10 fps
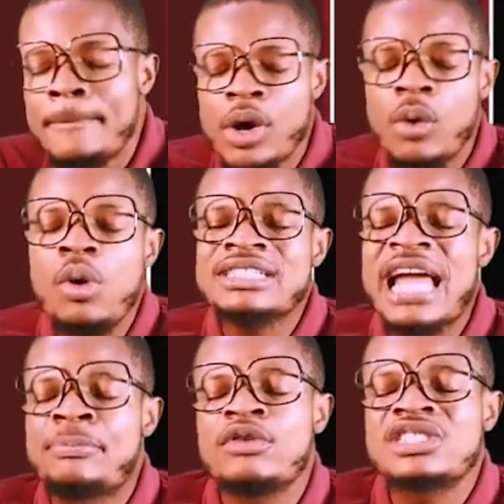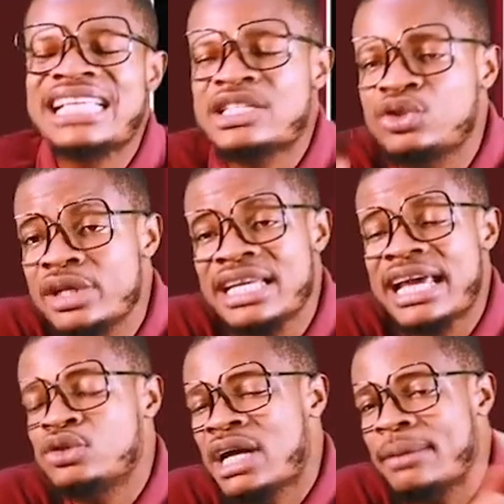but what type of saturated
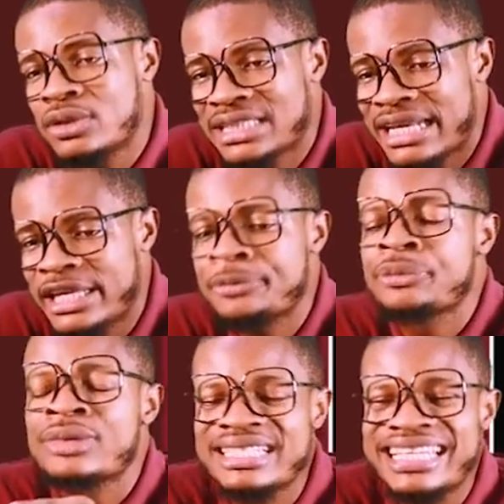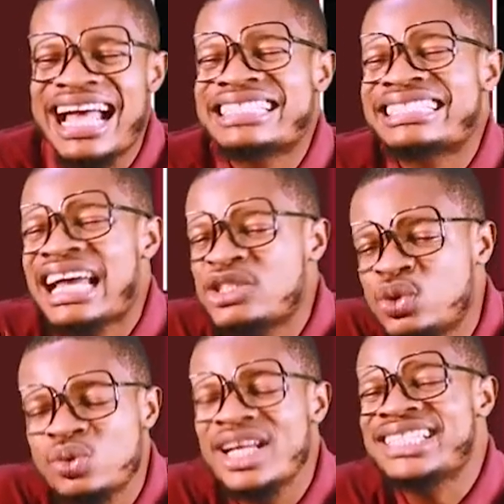hydrocarbons are they? They are
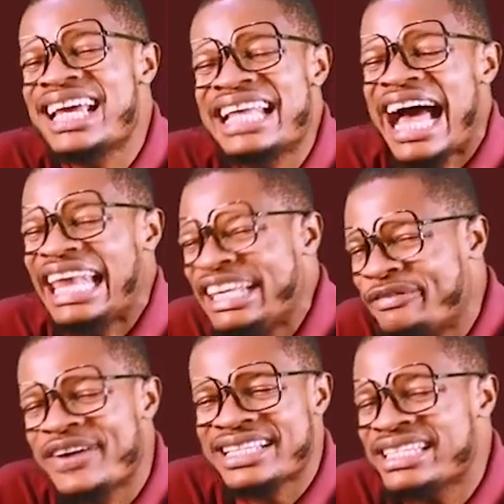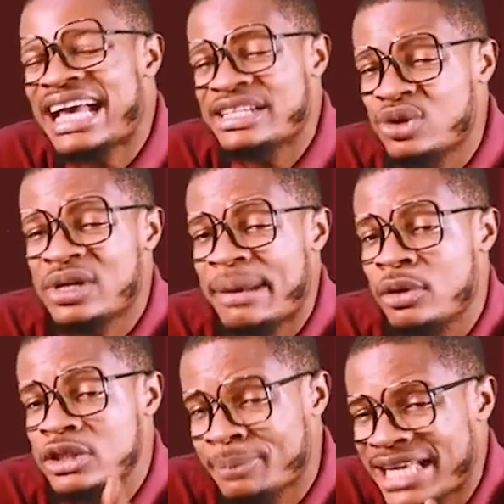saturated aliphatic
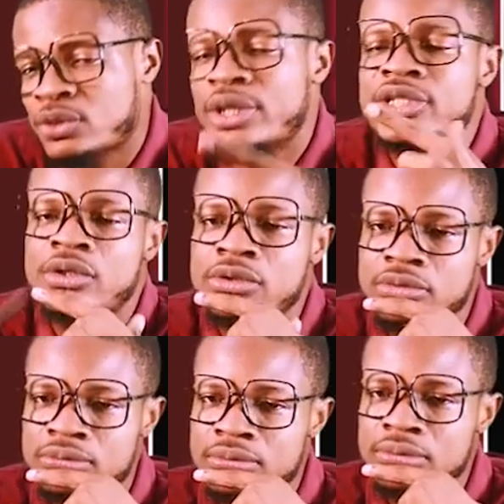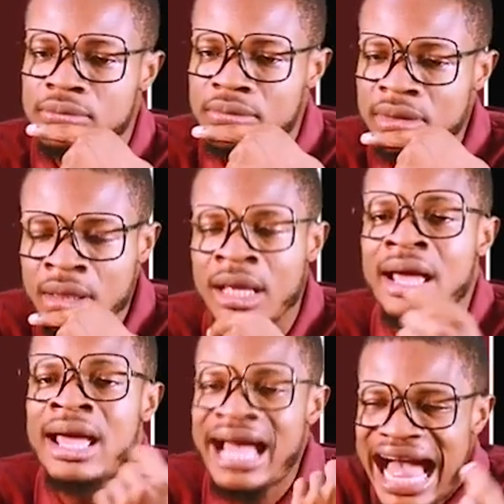hydrocarbons. Past question.
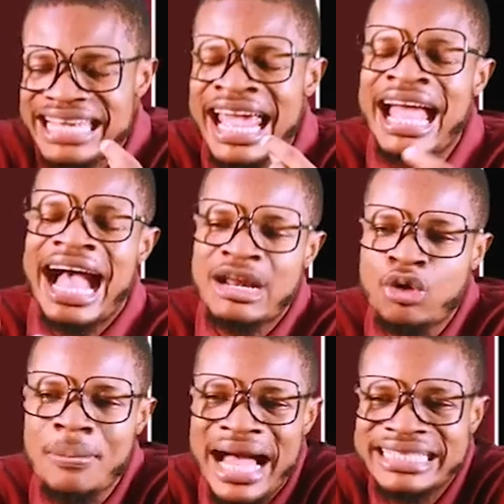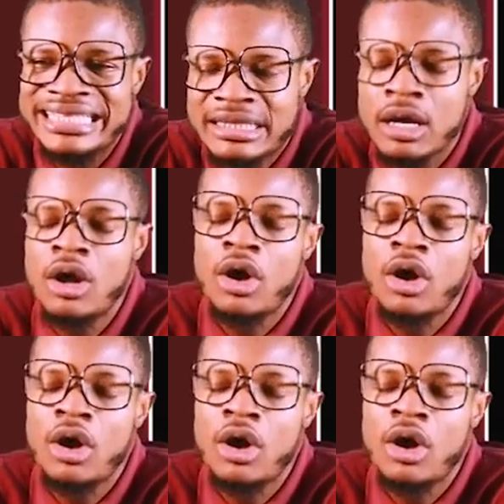Are they aromatic?